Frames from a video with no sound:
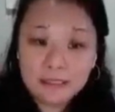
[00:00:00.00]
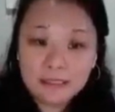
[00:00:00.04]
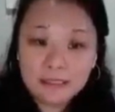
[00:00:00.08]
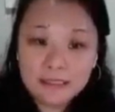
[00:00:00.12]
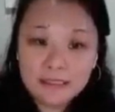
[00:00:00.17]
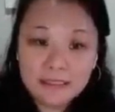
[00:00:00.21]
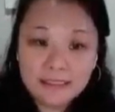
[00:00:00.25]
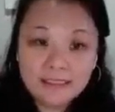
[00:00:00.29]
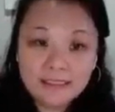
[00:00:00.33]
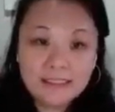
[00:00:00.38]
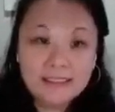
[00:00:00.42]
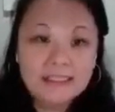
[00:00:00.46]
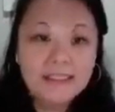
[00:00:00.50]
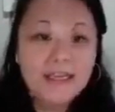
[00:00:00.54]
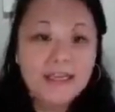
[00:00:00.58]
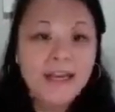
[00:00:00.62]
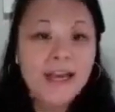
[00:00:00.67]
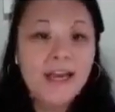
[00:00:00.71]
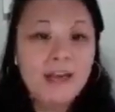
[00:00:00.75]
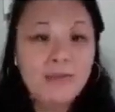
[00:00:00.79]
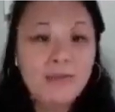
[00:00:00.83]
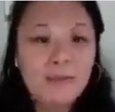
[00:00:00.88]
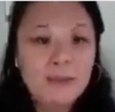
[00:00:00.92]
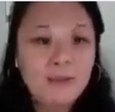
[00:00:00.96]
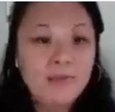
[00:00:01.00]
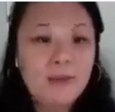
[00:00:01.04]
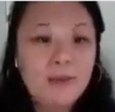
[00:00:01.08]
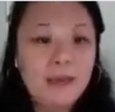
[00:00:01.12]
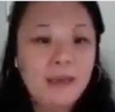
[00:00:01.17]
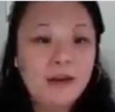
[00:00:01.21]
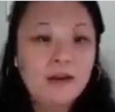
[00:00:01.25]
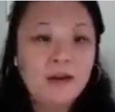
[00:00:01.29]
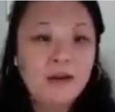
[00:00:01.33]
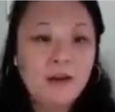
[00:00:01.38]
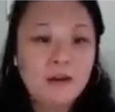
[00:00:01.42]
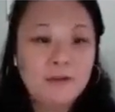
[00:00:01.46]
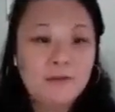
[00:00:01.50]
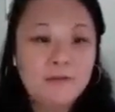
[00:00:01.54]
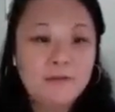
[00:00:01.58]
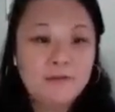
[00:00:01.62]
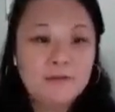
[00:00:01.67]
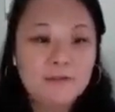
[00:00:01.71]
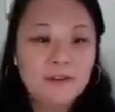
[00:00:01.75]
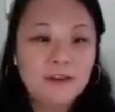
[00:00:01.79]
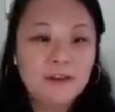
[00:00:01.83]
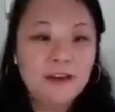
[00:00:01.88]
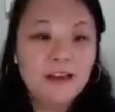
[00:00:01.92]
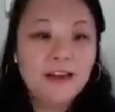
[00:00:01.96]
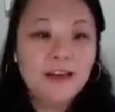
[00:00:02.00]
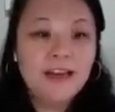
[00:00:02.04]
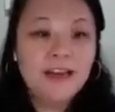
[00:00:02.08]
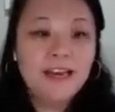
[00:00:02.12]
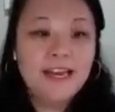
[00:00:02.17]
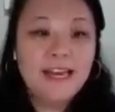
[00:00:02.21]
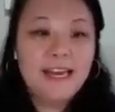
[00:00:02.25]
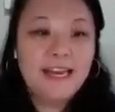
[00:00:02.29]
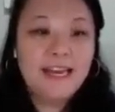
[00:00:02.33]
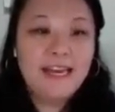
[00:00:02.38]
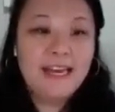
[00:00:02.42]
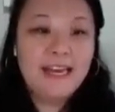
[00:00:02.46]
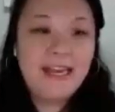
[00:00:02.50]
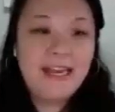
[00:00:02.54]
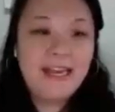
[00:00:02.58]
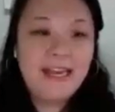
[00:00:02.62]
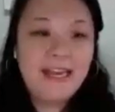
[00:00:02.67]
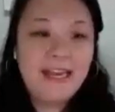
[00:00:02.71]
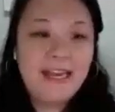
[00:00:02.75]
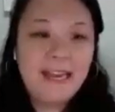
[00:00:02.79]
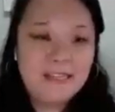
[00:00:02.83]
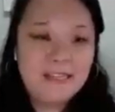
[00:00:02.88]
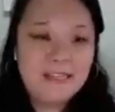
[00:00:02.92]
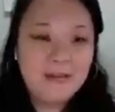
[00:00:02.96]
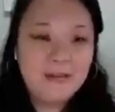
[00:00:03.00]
once the loan had been paid off,